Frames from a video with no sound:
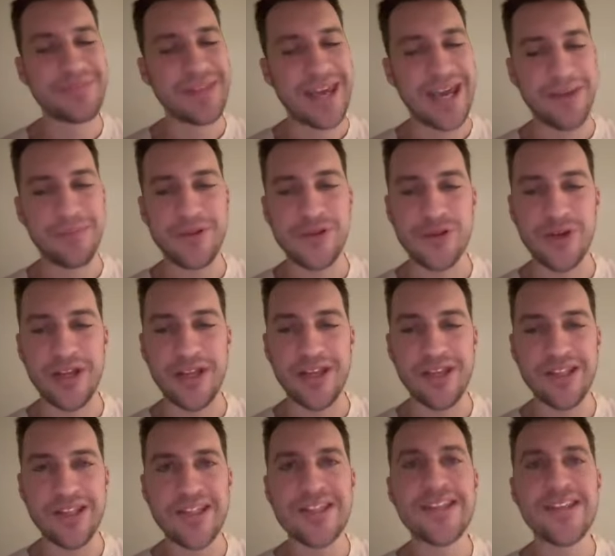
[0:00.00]
Happy trading
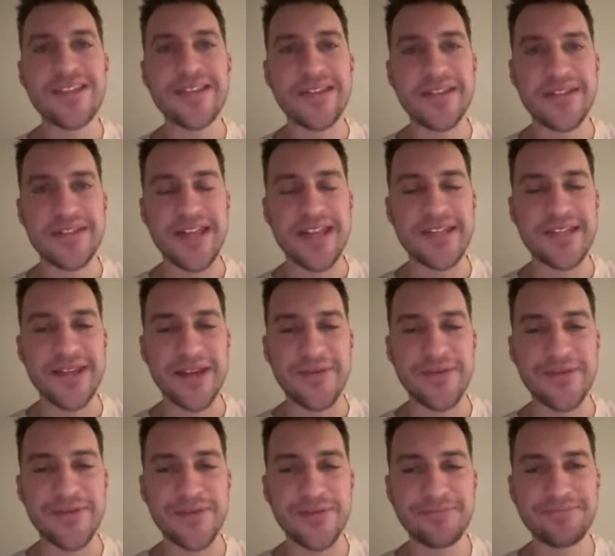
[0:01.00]
and stay
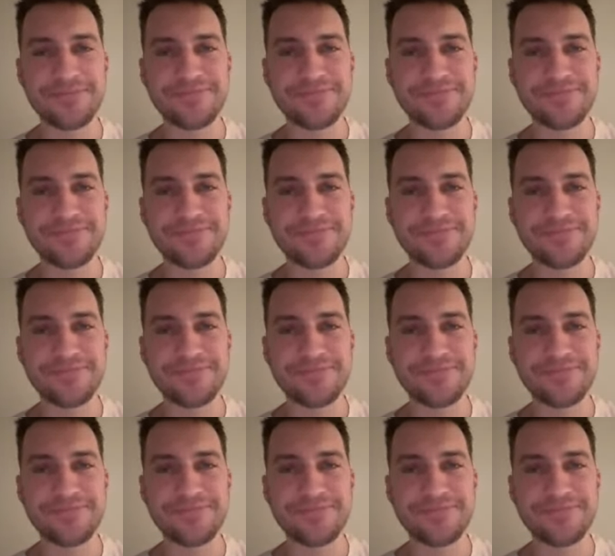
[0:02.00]
safe.